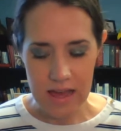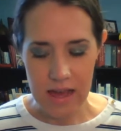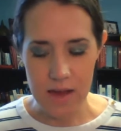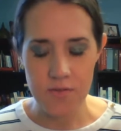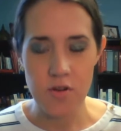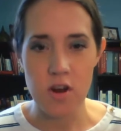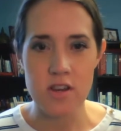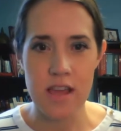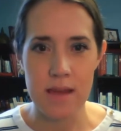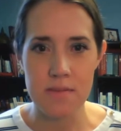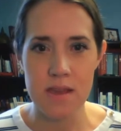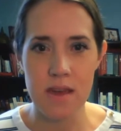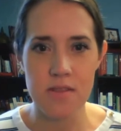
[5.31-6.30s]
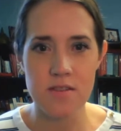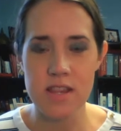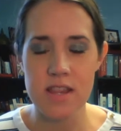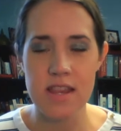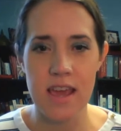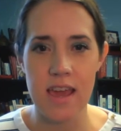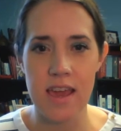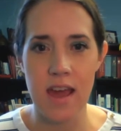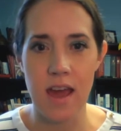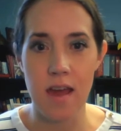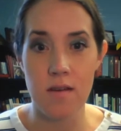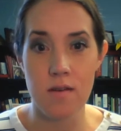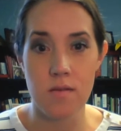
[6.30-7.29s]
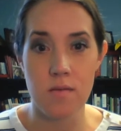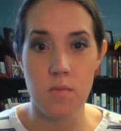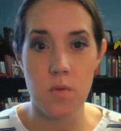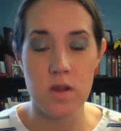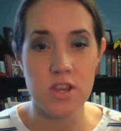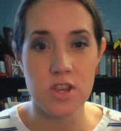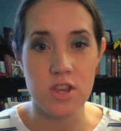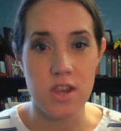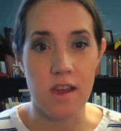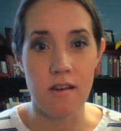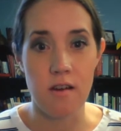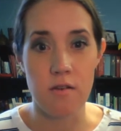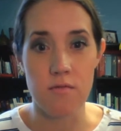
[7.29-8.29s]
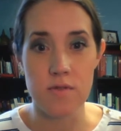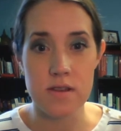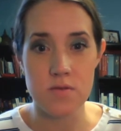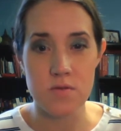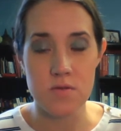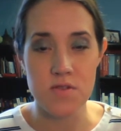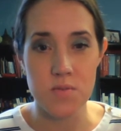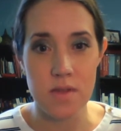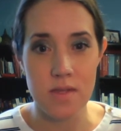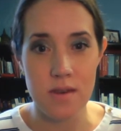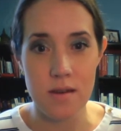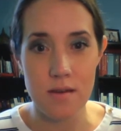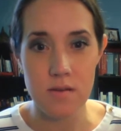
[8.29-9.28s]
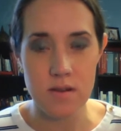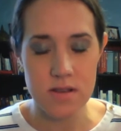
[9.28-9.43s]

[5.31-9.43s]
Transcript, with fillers: Uh, for our time together today, I want to share a resource with you.